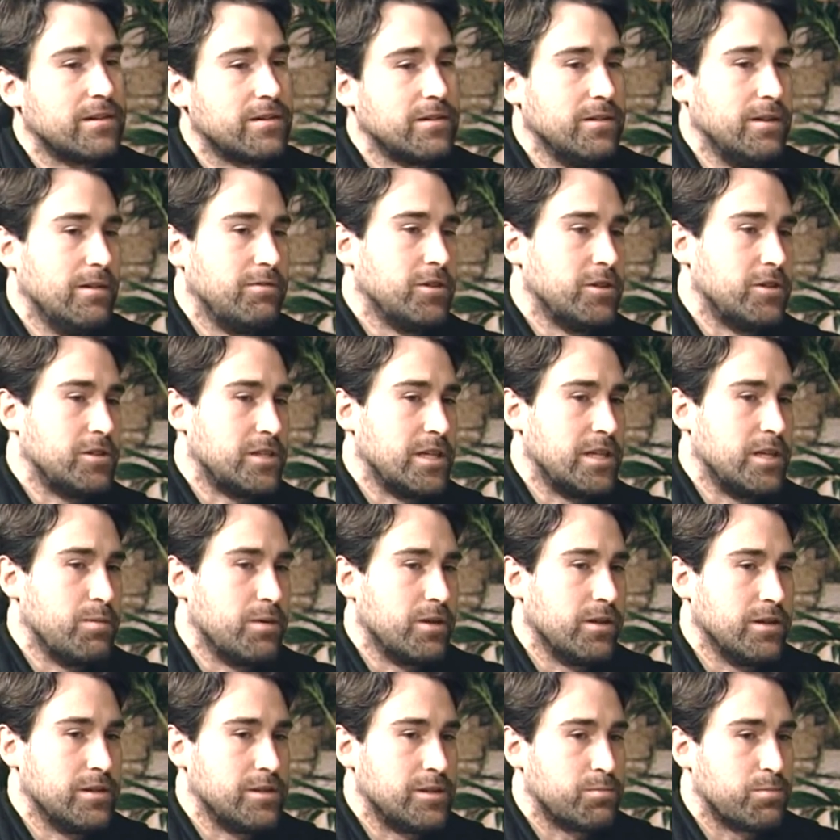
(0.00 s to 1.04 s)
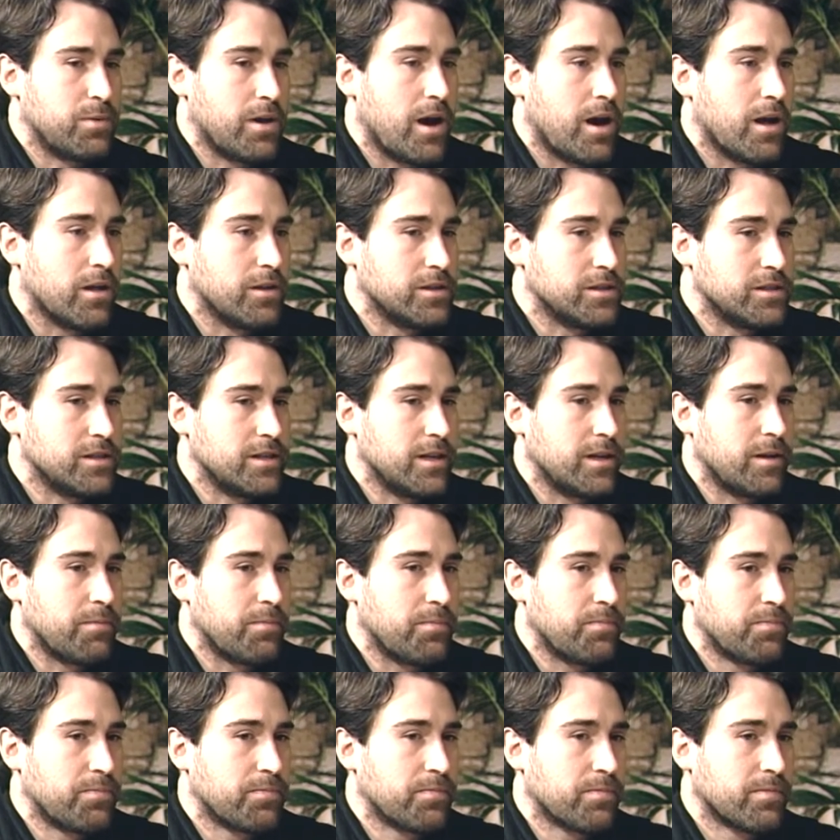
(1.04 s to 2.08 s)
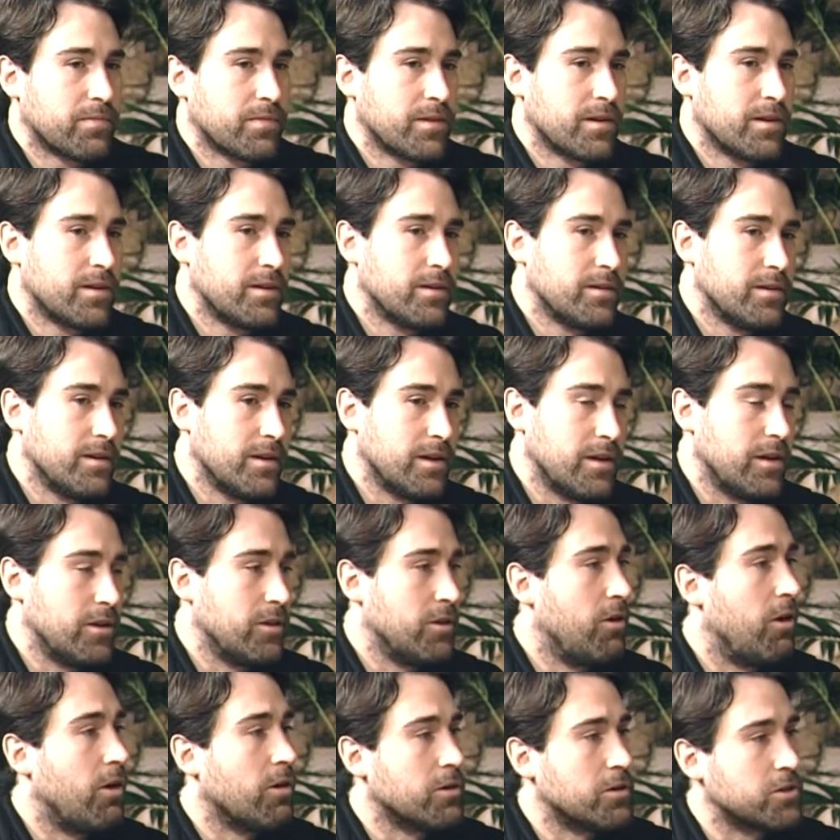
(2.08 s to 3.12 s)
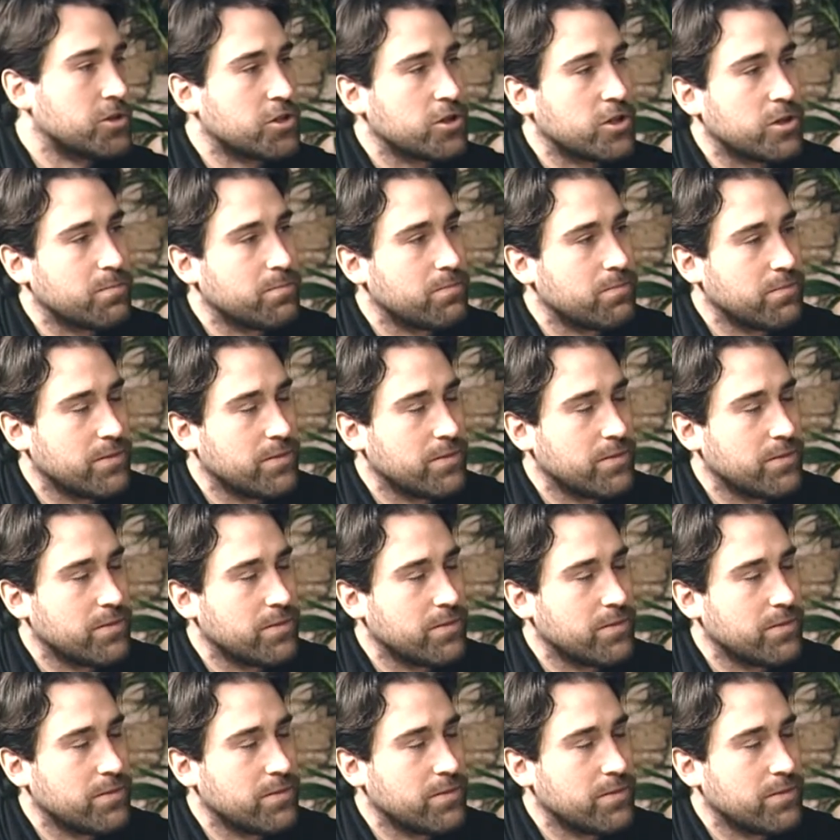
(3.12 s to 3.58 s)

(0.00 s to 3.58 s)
you have to understand the Middle East policy longer term.